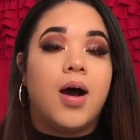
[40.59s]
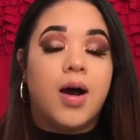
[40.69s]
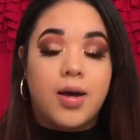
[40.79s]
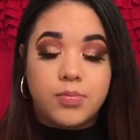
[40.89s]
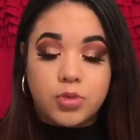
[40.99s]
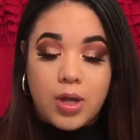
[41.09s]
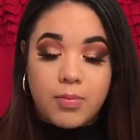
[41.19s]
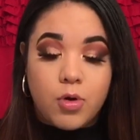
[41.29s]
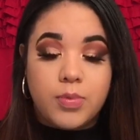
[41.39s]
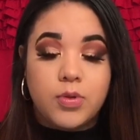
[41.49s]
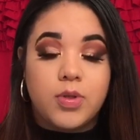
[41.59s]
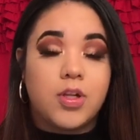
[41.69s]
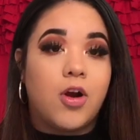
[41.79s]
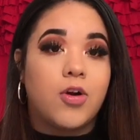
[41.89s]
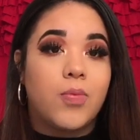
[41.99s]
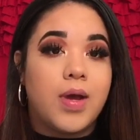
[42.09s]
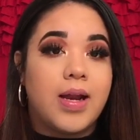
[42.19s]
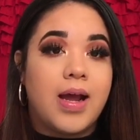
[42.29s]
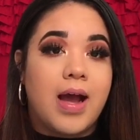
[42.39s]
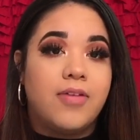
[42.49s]
Um, so I'm going to be doing the
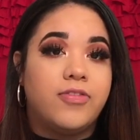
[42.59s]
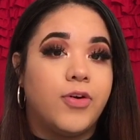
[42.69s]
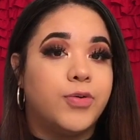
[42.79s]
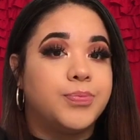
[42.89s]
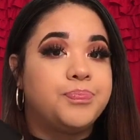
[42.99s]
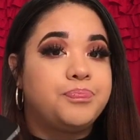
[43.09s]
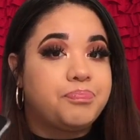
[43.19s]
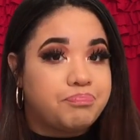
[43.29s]
long-awaited iPhone